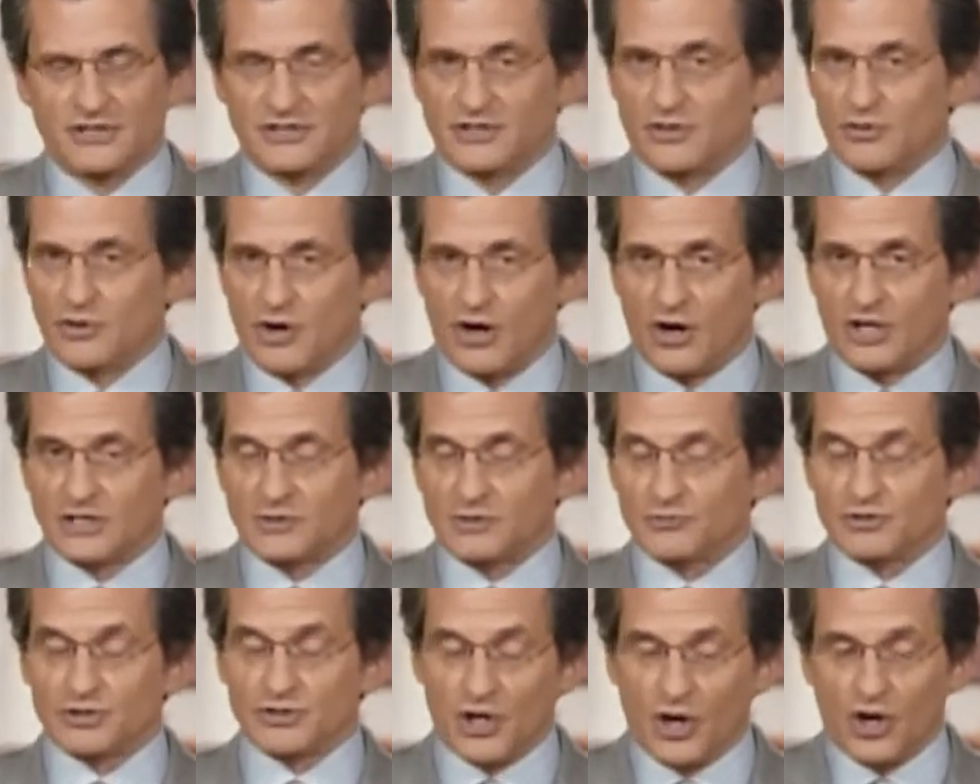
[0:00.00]
though
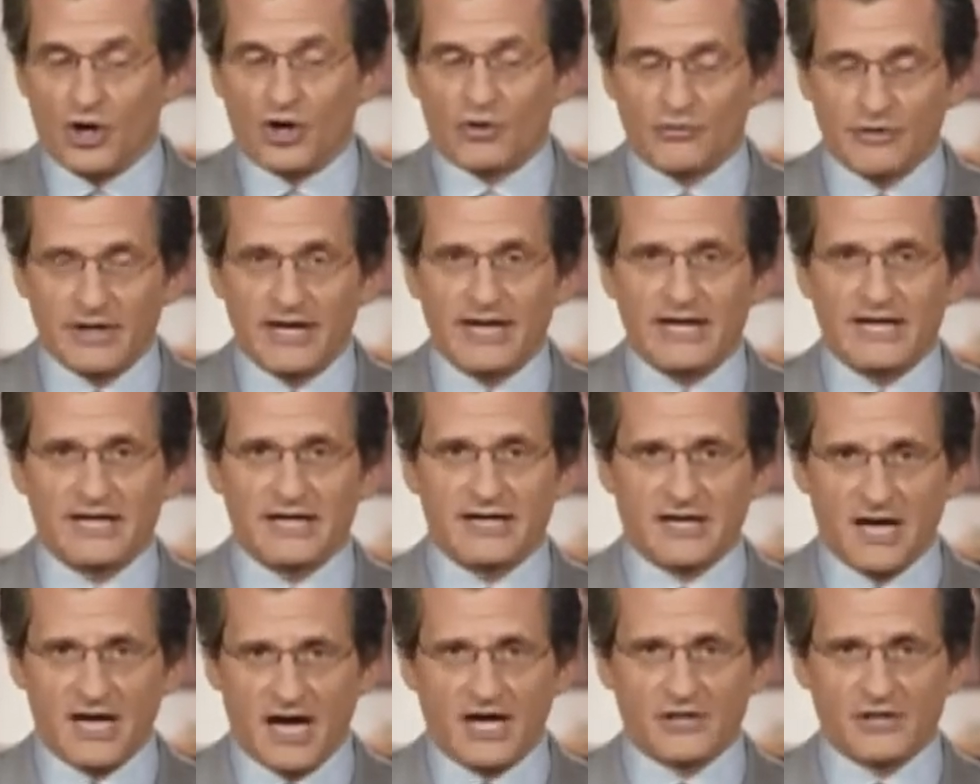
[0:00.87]
Garland was already a
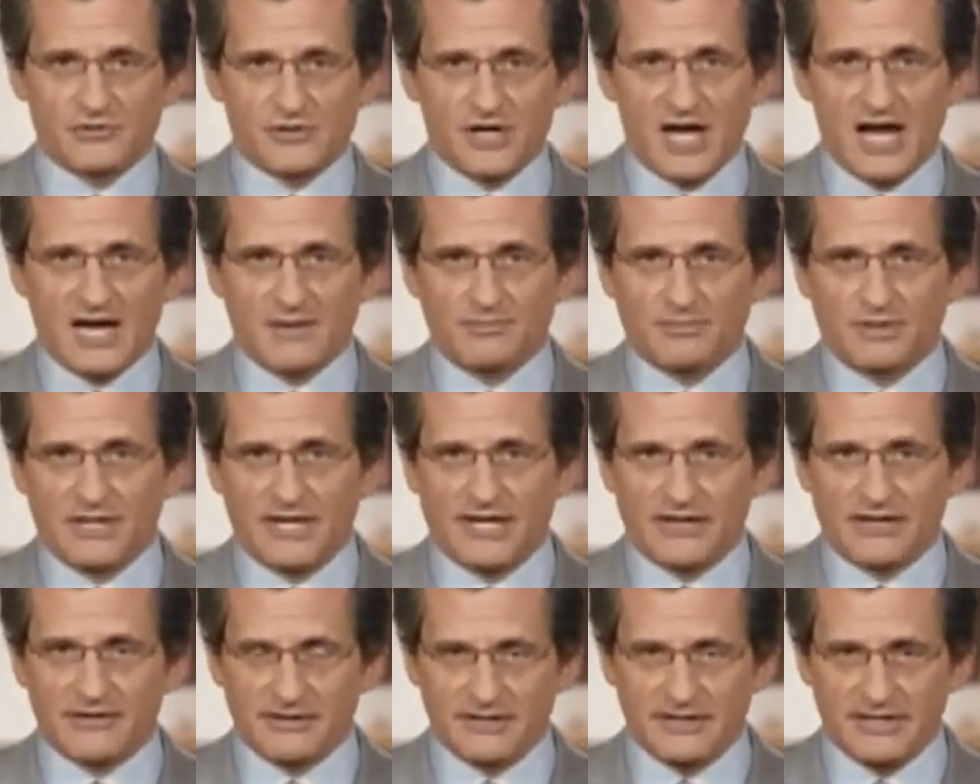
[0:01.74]
contract
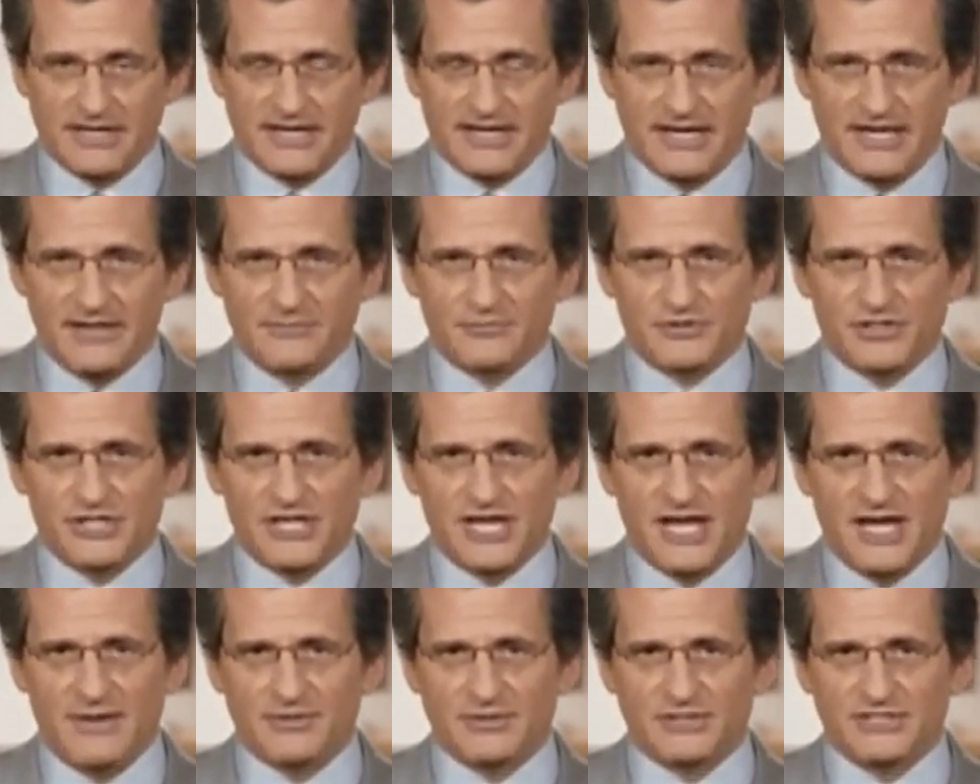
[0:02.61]
player at
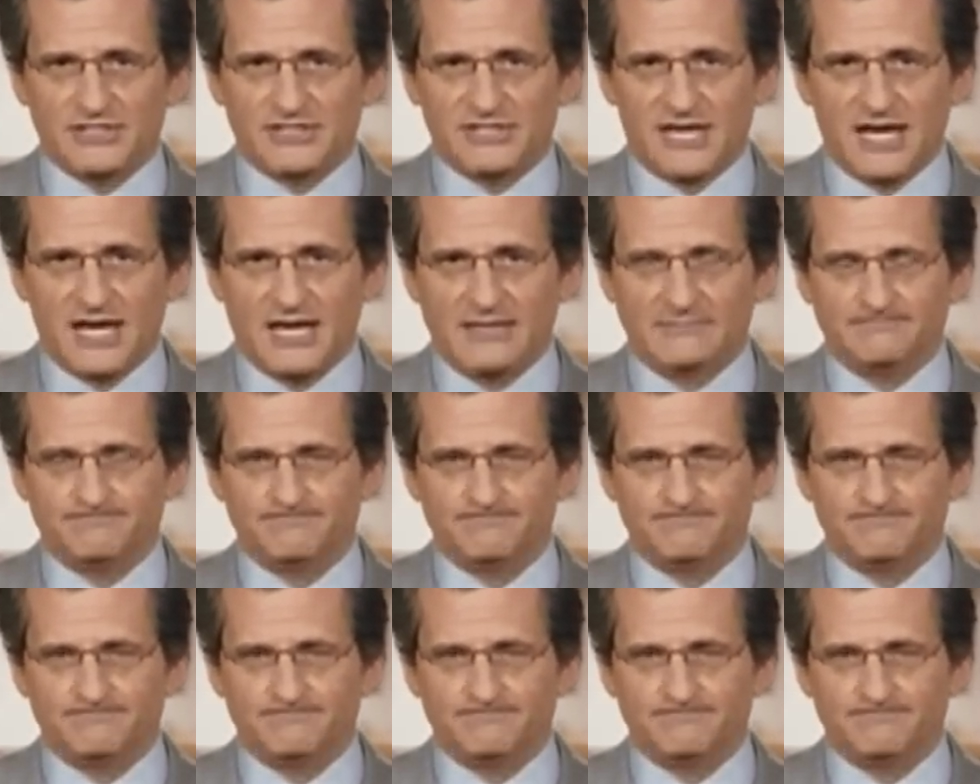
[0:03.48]
MGM at the time.